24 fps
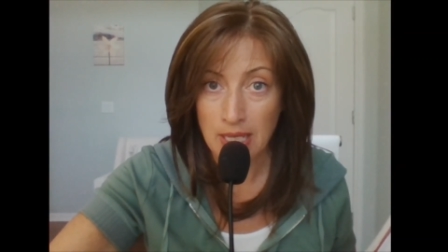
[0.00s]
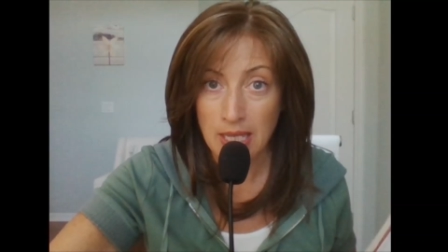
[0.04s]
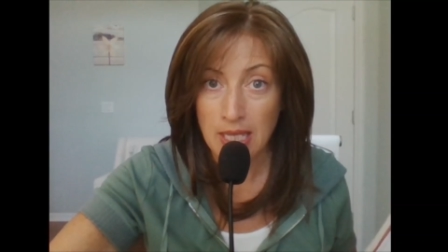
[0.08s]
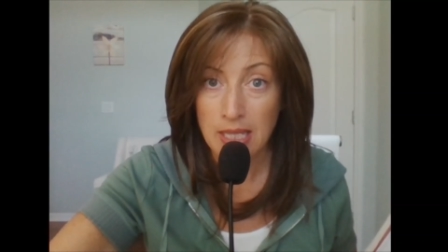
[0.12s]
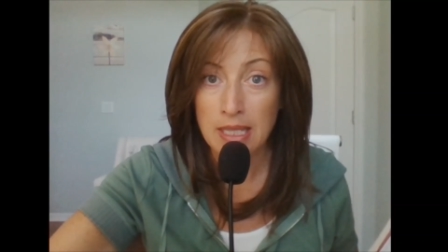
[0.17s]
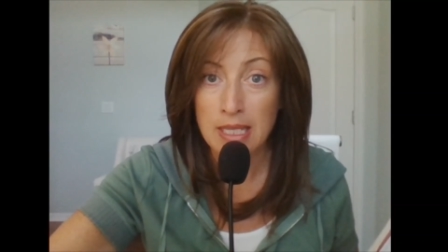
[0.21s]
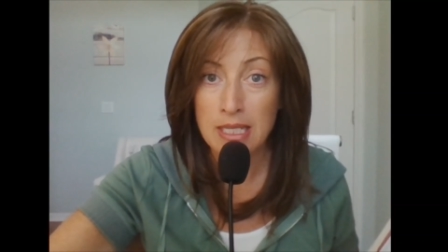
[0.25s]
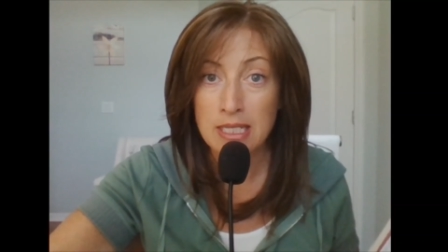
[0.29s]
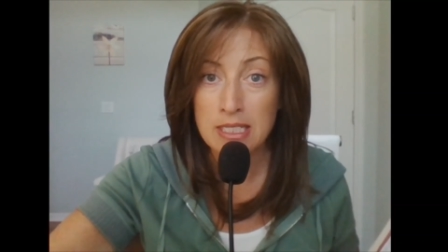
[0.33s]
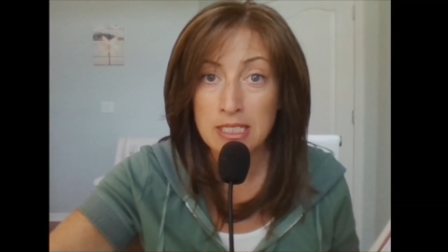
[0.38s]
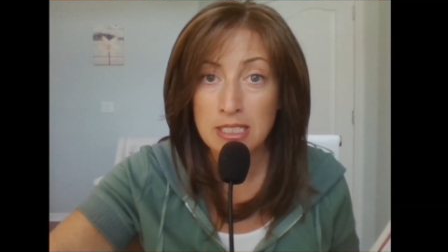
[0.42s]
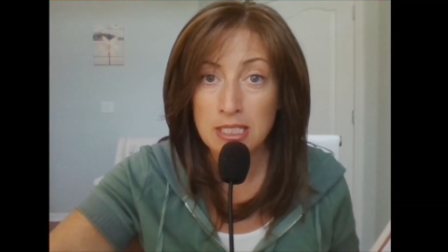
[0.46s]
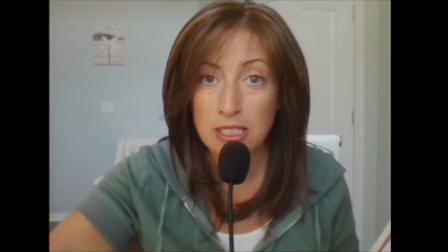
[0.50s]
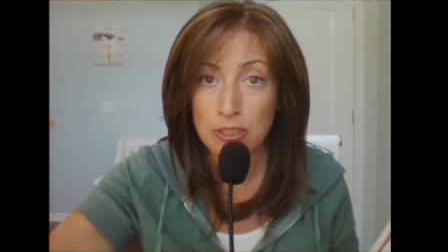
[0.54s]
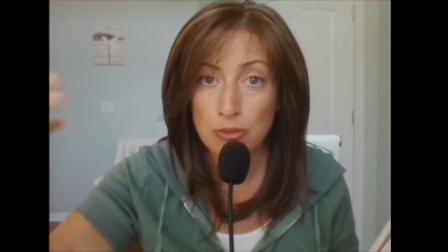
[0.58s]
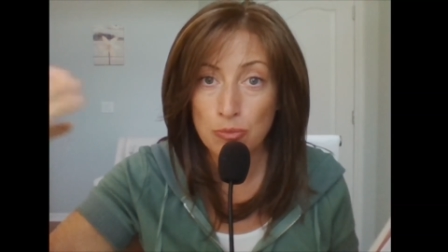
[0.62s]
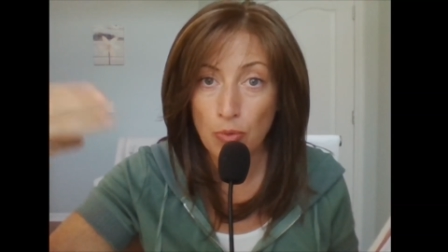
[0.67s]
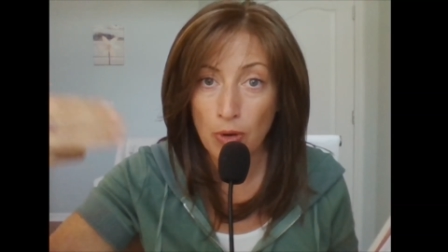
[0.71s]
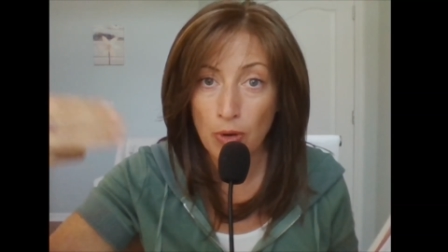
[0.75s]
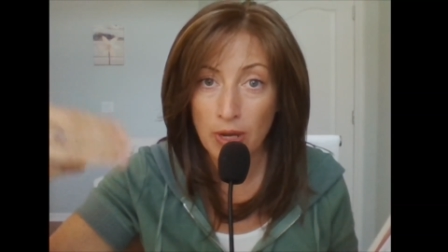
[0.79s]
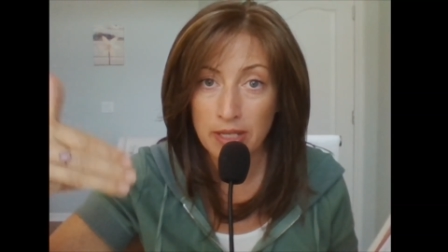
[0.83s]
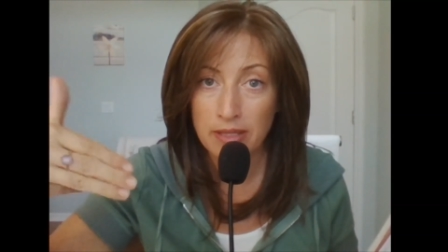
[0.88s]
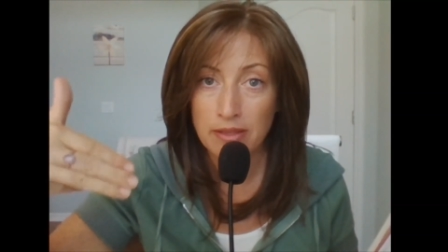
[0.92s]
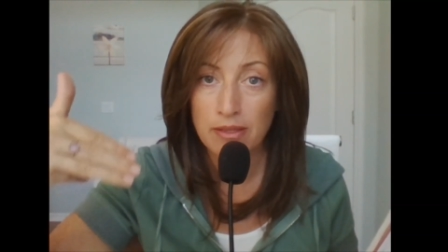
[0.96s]
This is
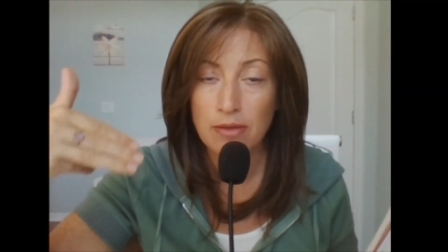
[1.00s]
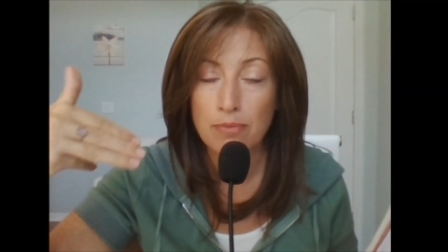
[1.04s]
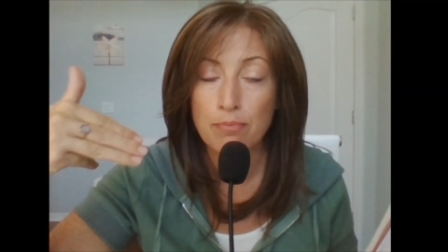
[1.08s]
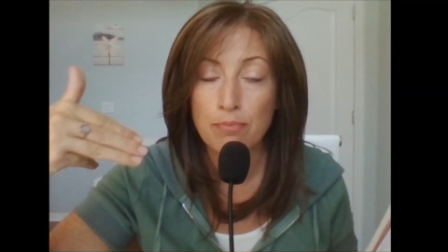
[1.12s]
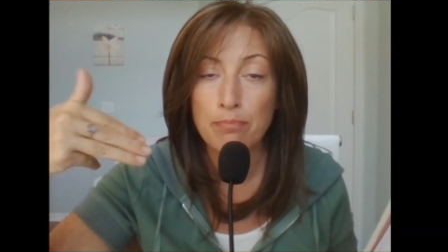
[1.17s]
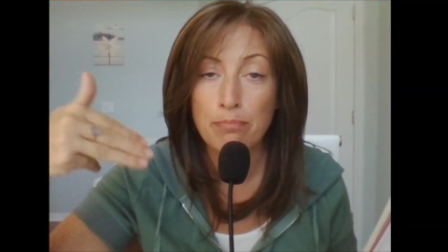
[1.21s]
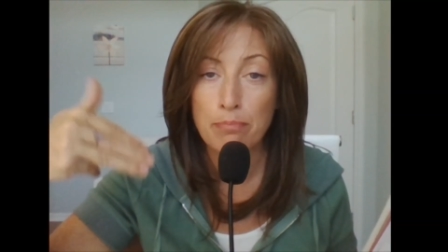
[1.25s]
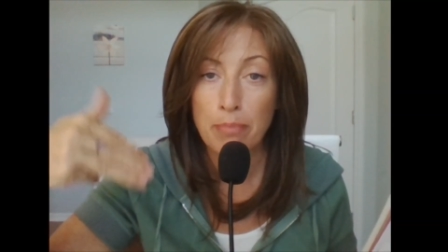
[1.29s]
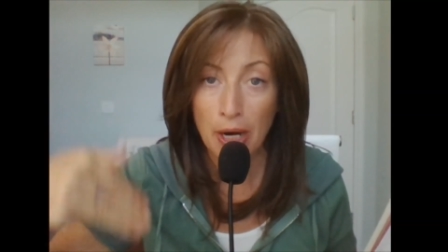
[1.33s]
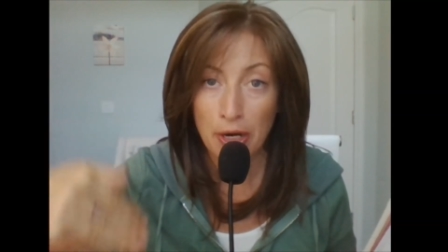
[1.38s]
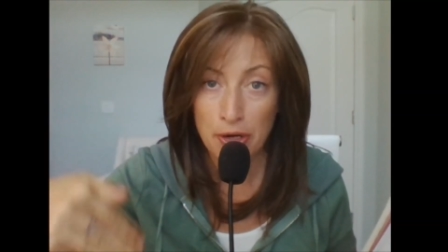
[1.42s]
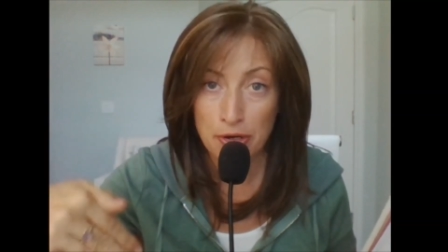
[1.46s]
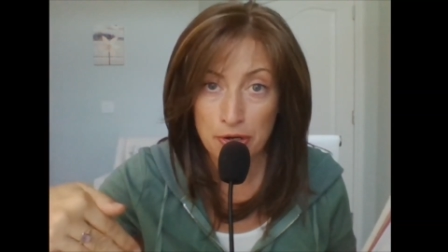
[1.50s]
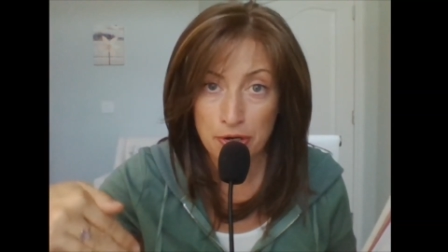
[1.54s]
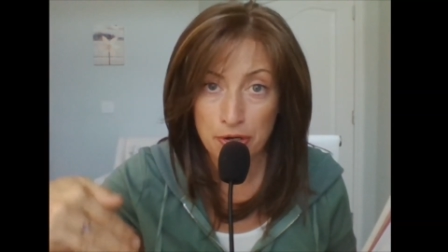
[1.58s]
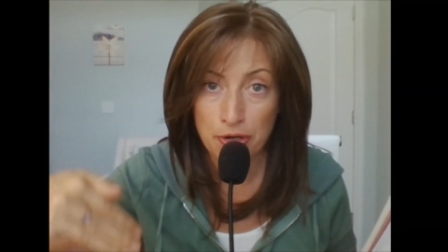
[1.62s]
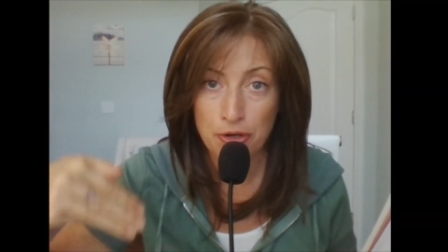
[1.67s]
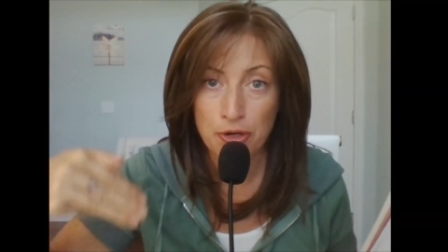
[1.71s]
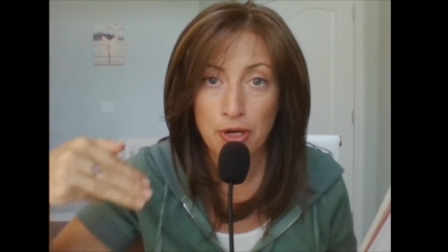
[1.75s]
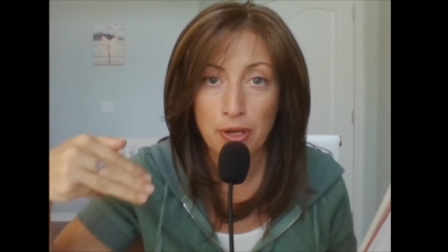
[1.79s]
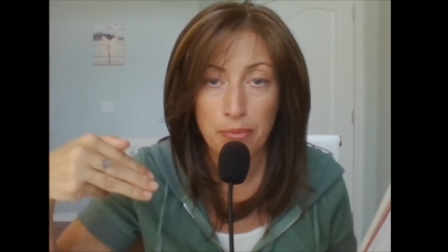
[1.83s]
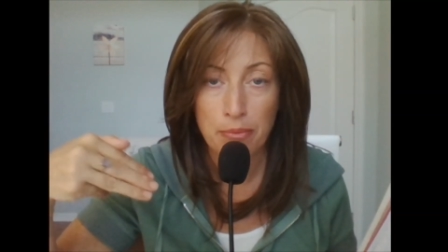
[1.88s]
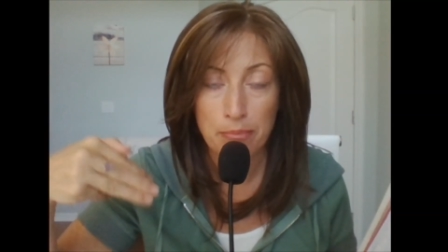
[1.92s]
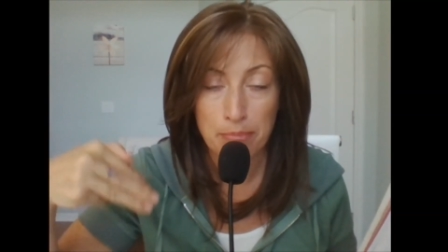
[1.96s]
what
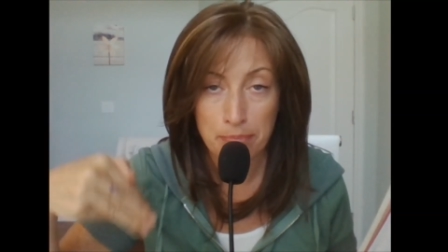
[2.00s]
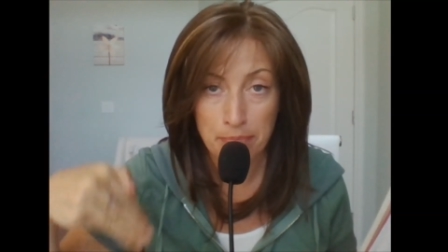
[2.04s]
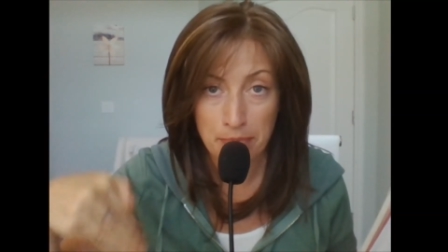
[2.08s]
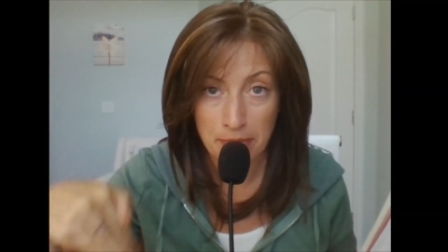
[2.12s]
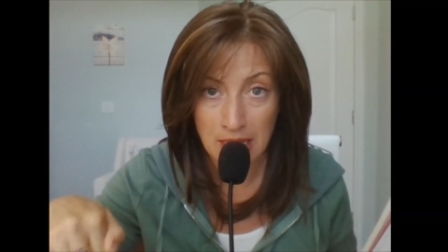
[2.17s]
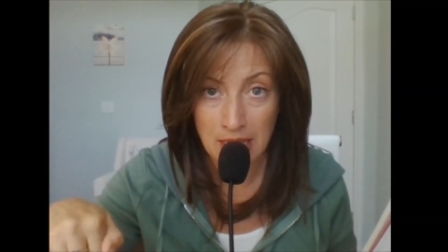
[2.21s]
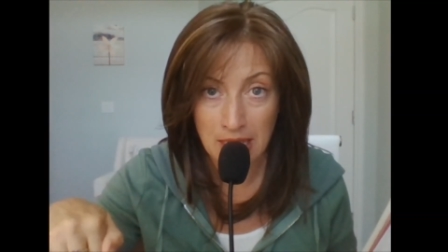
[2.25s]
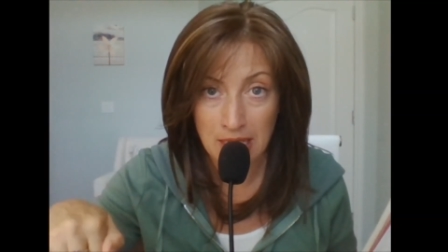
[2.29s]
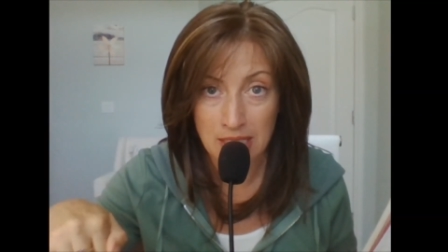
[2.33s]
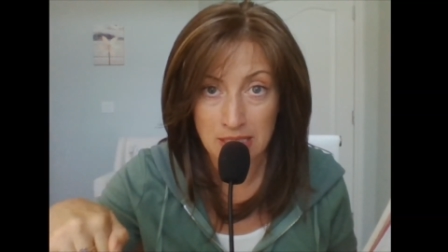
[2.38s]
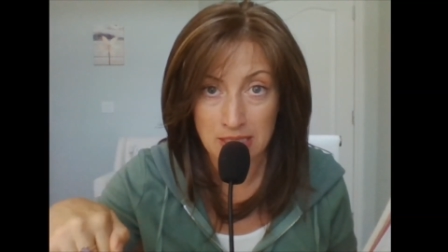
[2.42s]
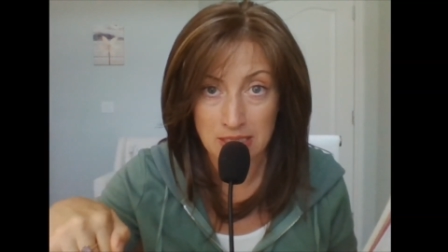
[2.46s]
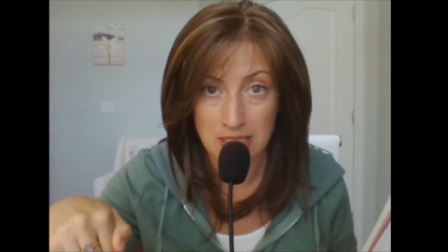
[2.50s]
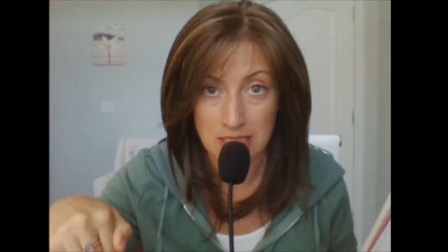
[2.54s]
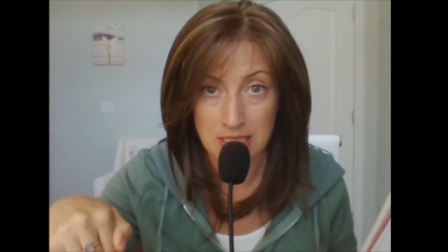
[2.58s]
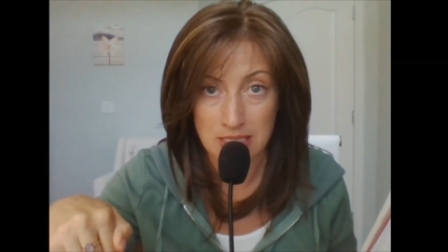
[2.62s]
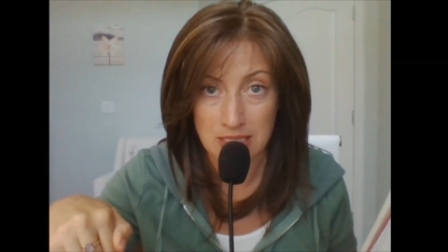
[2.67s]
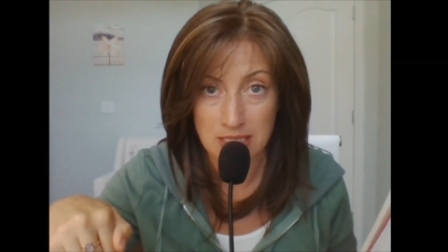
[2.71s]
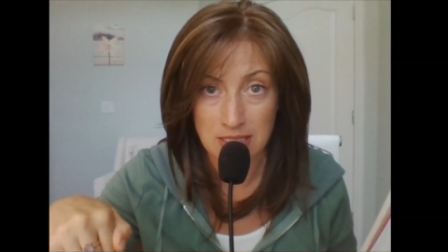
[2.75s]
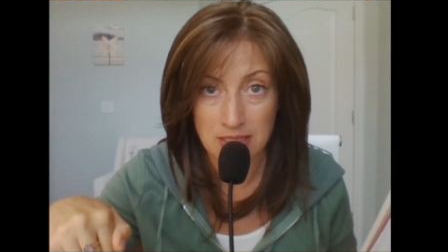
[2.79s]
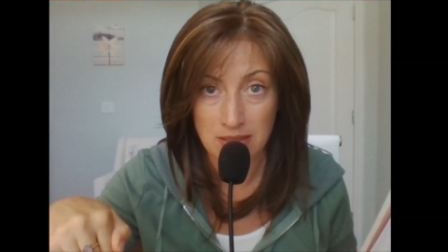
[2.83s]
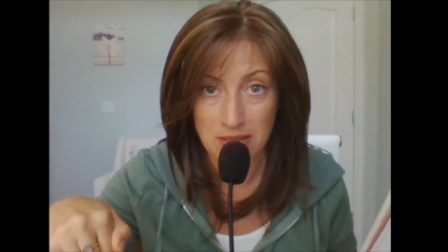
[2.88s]
martyr means.